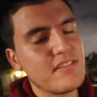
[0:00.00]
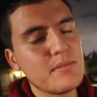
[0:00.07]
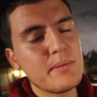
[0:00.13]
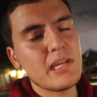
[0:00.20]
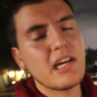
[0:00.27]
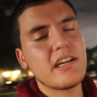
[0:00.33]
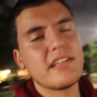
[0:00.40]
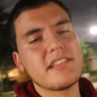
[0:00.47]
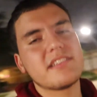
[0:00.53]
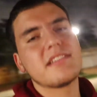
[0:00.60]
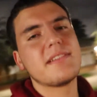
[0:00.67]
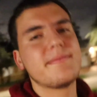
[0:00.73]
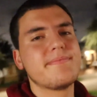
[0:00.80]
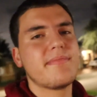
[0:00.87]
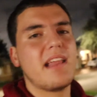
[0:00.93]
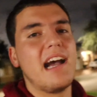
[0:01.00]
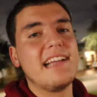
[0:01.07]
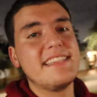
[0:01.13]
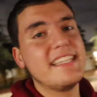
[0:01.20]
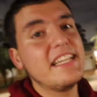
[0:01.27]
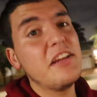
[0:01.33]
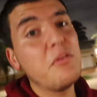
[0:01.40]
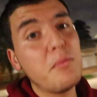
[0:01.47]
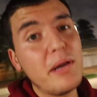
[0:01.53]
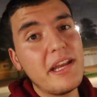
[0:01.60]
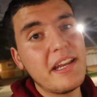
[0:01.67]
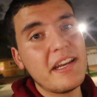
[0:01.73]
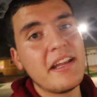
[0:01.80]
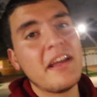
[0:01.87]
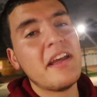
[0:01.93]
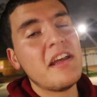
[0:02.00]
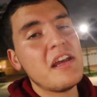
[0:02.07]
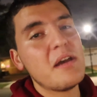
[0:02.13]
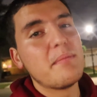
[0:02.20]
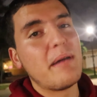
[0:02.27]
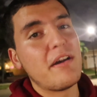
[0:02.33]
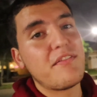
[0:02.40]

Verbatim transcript: to be honest, I didn't win my